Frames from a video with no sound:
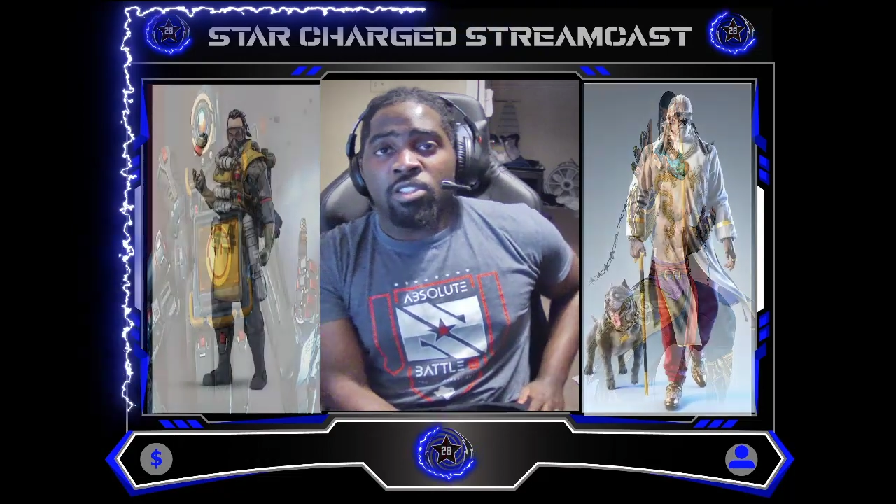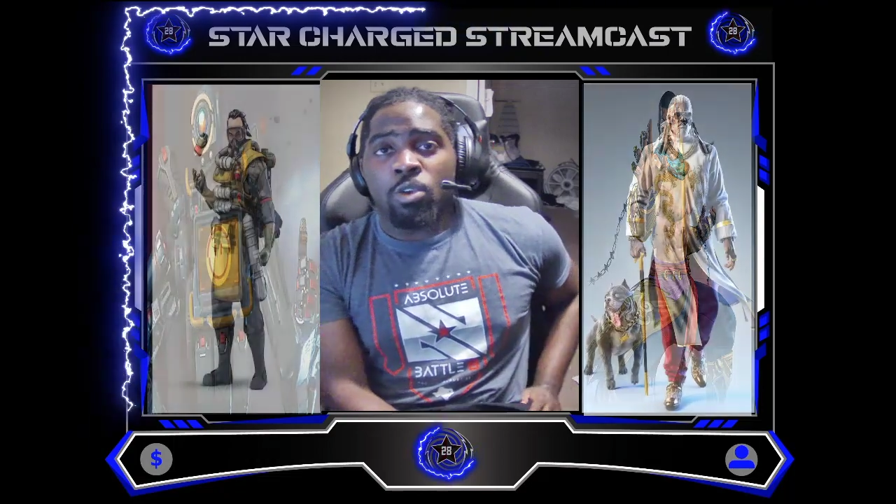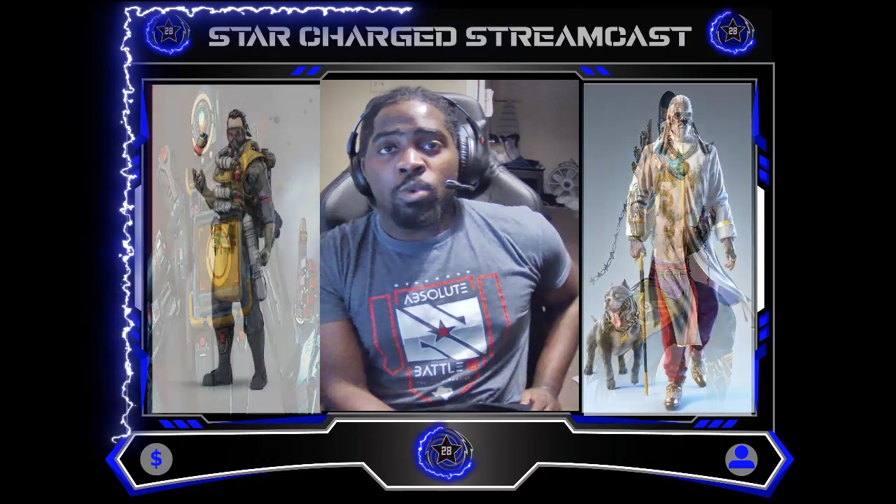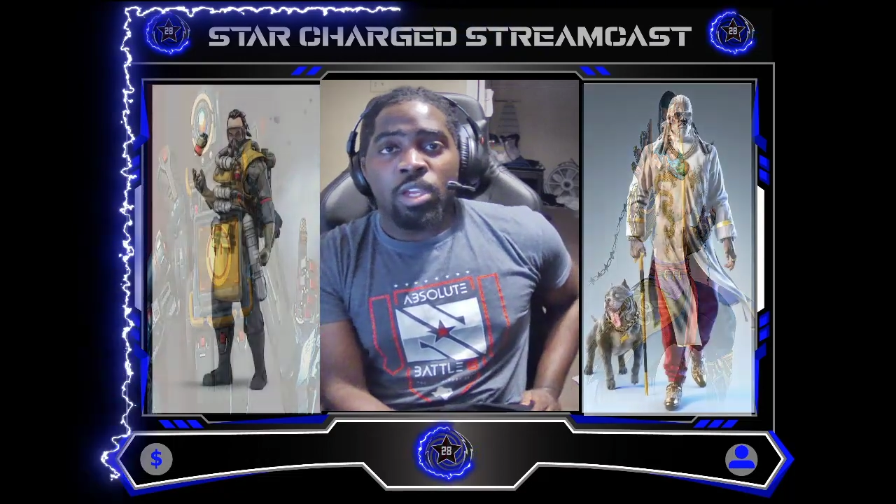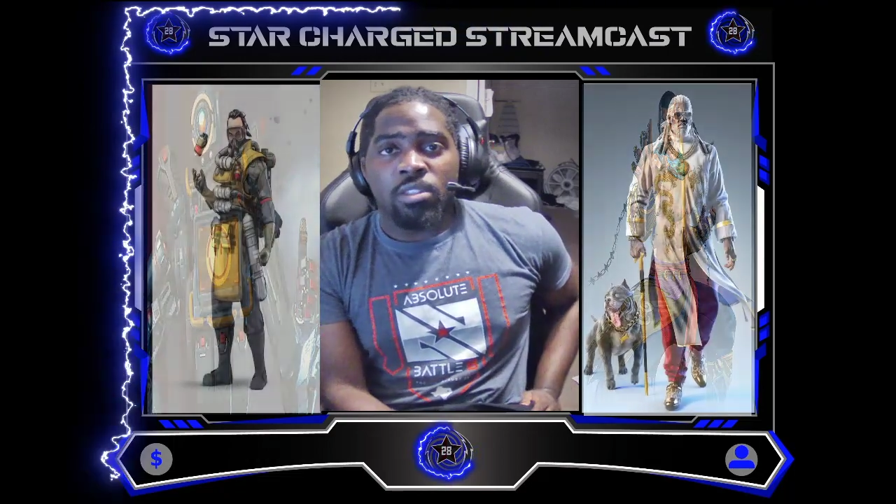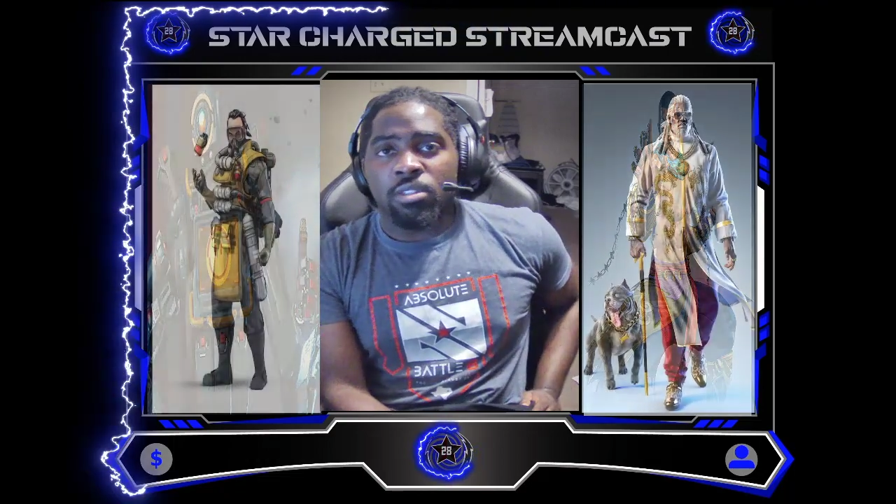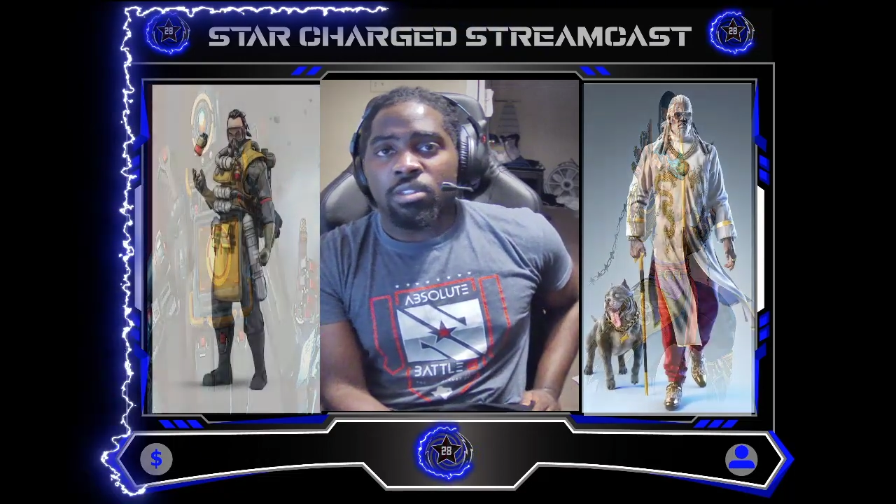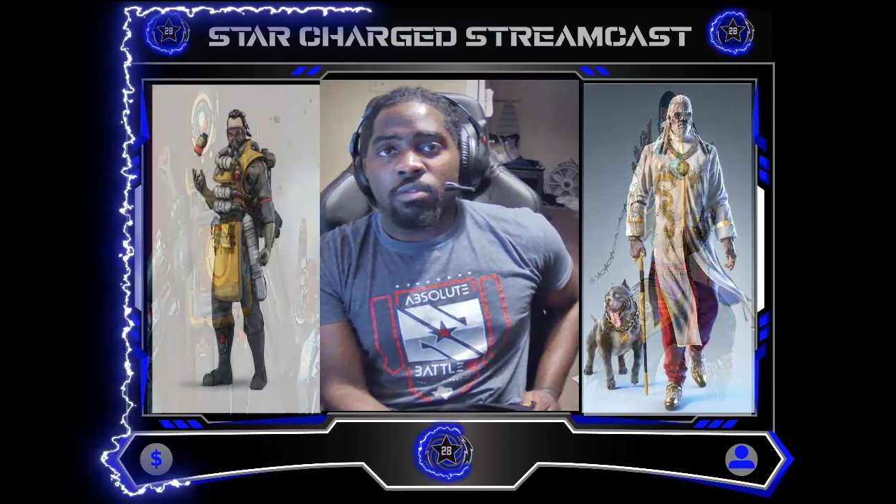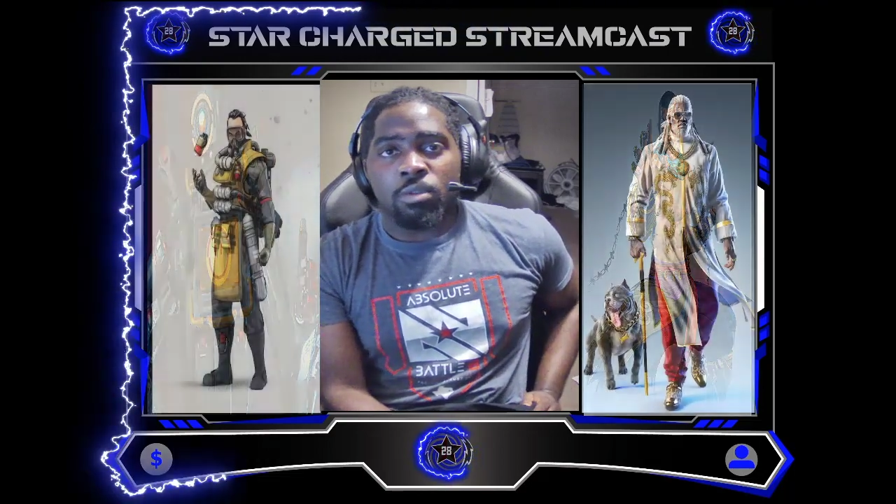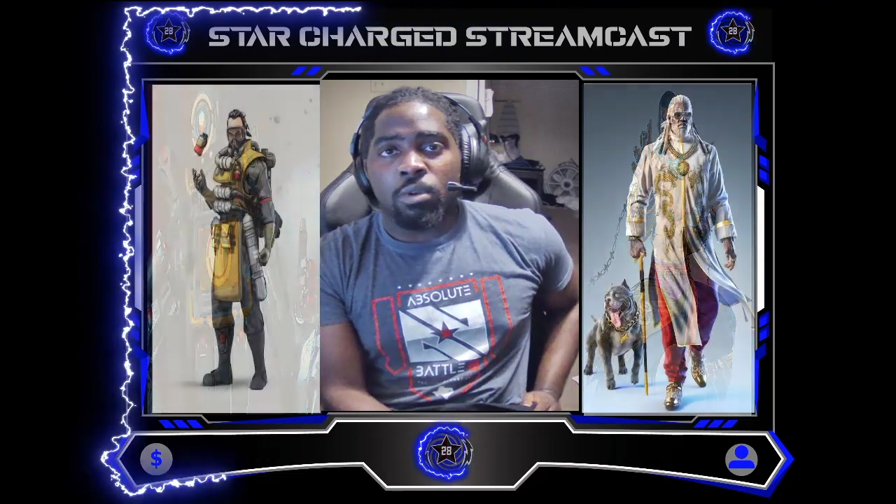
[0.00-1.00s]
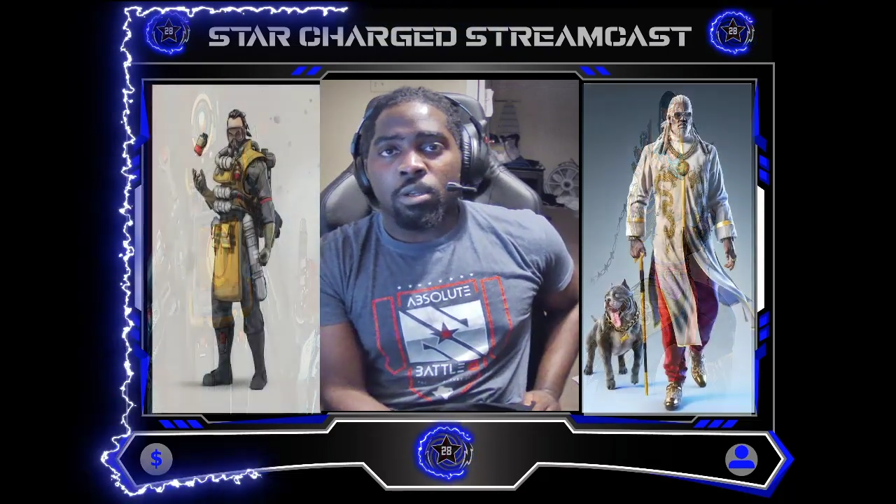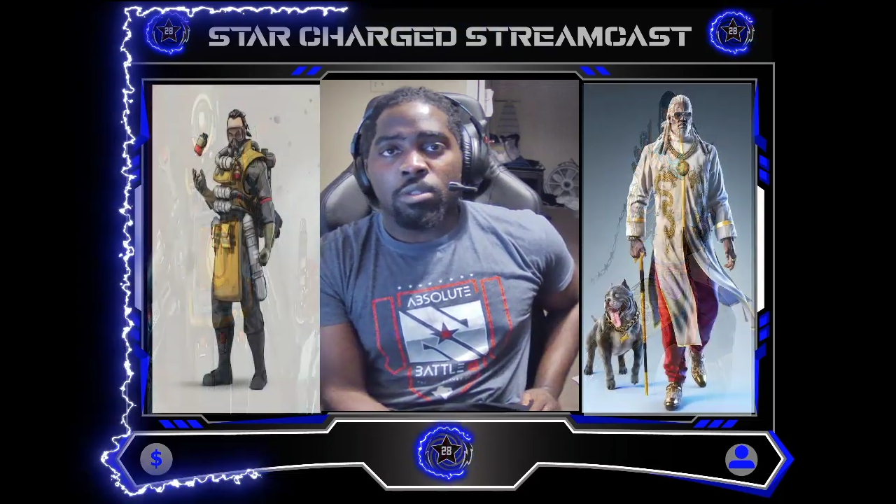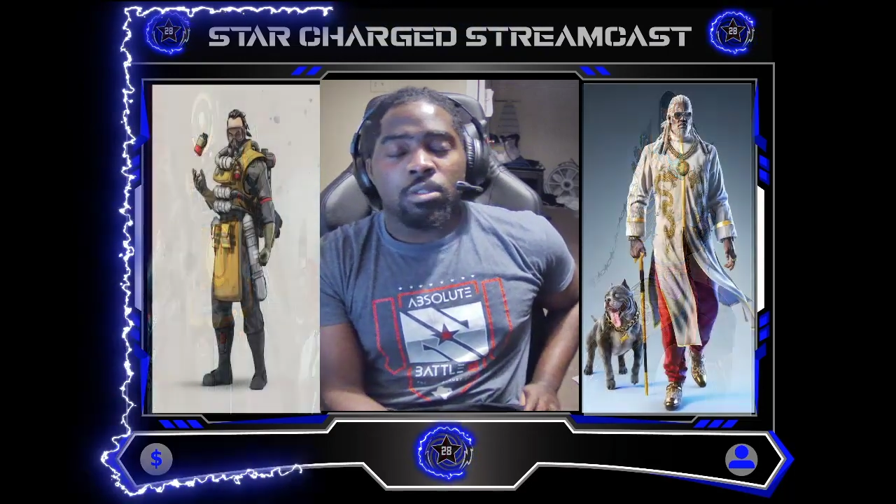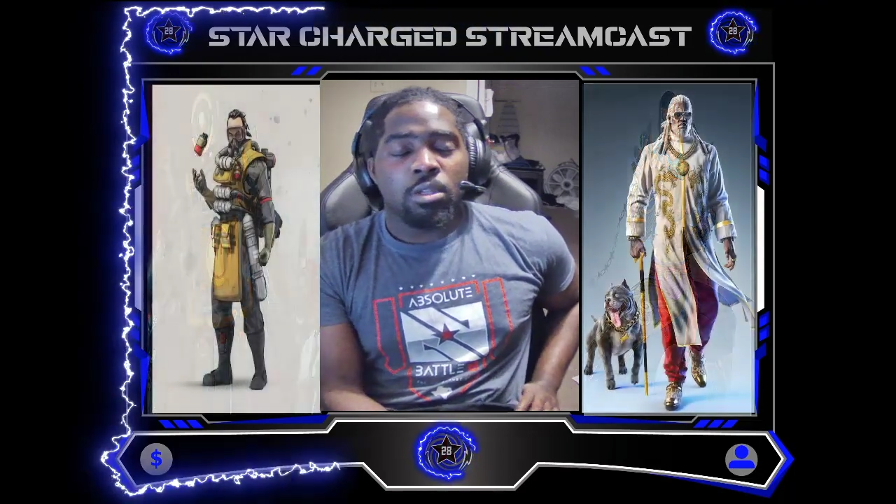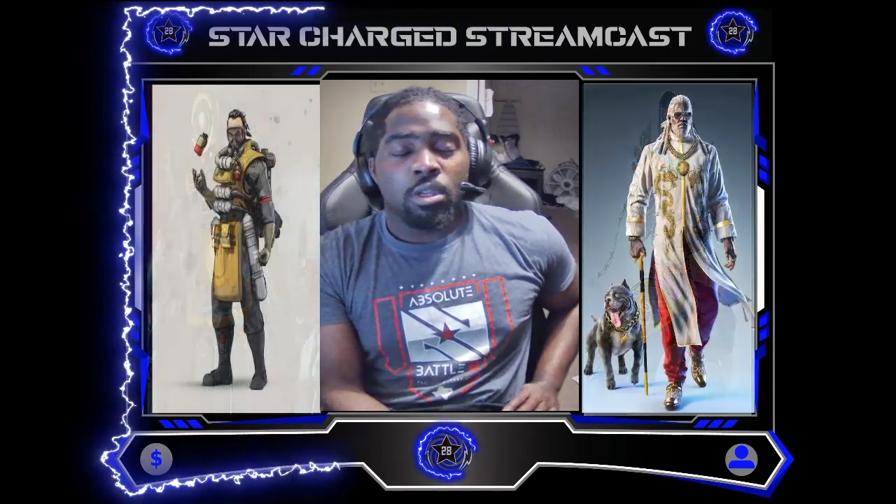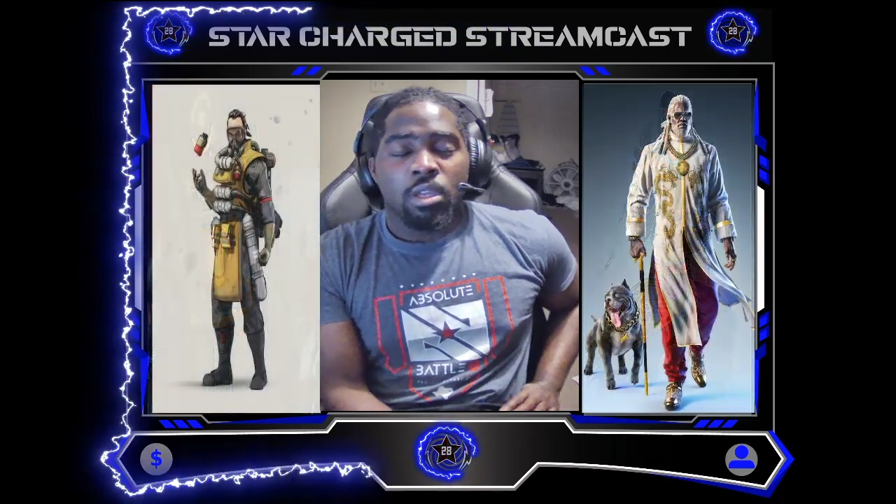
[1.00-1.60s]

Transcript: their reasons, of course.